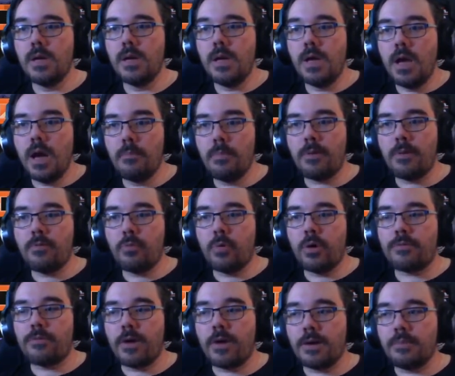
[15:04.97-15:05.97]
Both will work
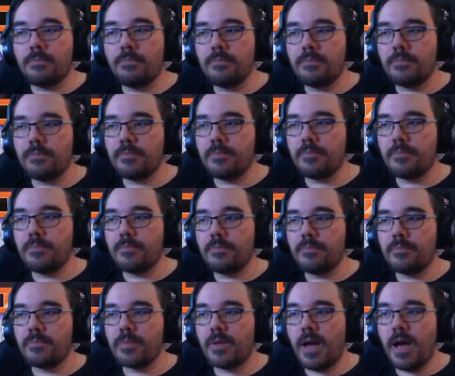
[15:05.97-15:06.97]
fine.
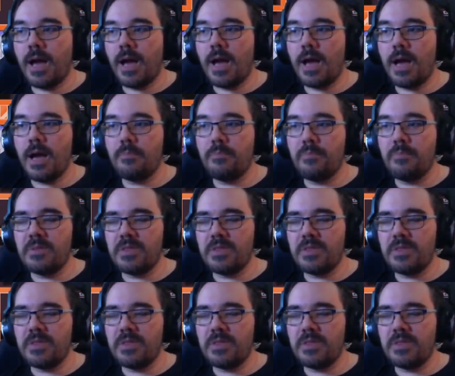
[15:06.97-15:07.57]
But